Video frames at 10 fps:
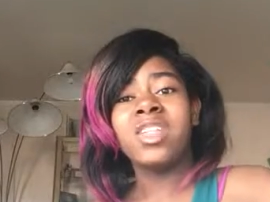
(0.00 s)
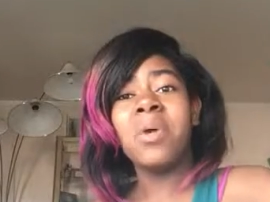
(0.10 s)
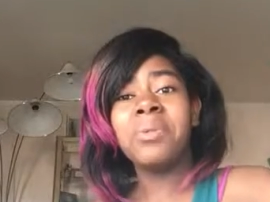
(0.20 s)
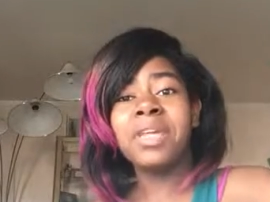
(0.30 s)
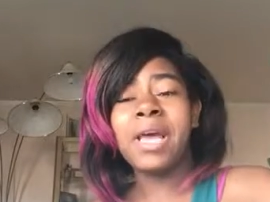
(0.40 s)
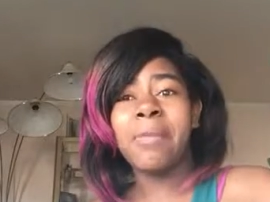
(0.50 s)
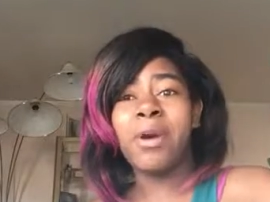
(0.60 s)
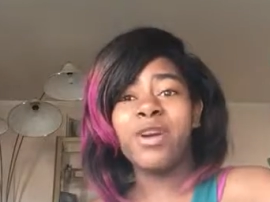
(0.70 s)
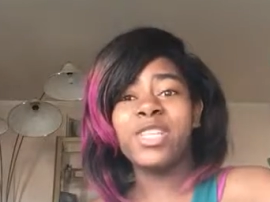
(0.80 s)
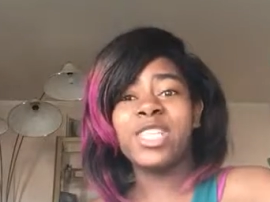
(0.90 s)
don't be that
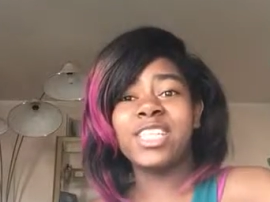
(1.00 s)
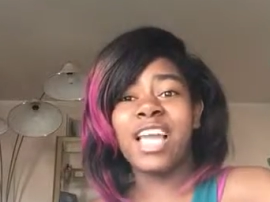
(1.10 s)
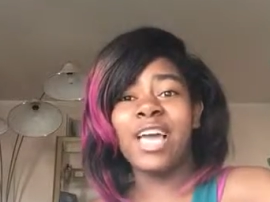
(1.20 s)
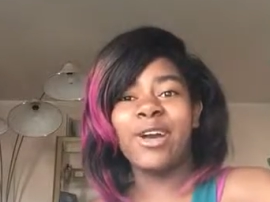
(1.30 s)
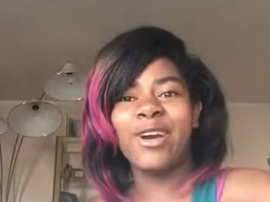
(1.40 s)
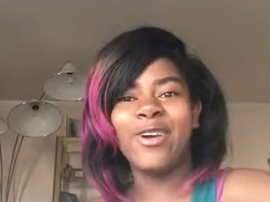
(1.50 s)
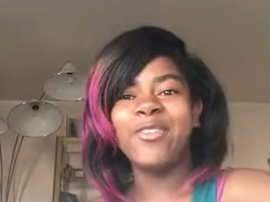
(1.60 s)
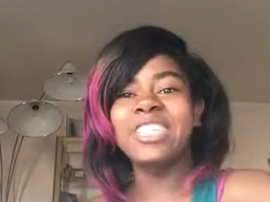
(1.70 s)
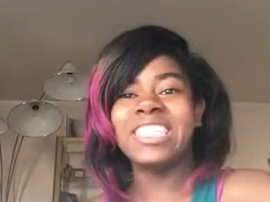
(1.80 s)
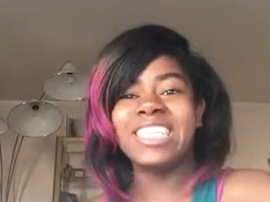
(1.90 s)
person like
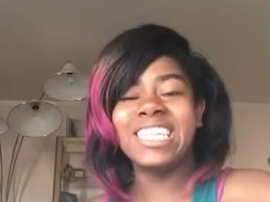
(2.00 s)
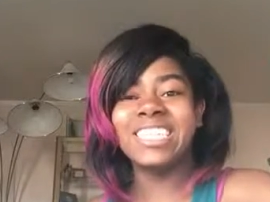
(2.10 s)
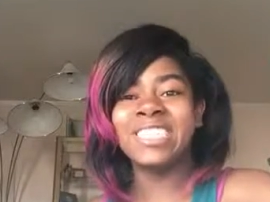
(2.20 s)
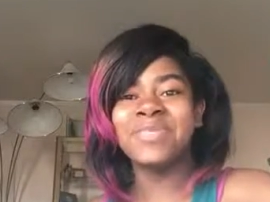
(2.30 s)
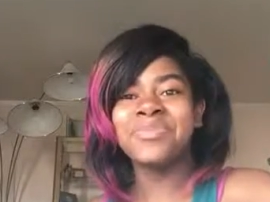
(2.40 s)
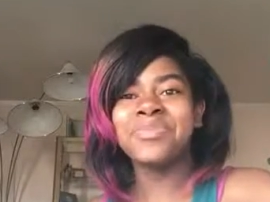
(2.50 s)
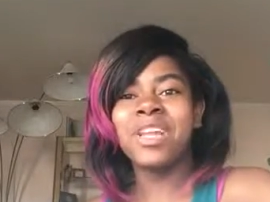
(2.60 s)
when the teacher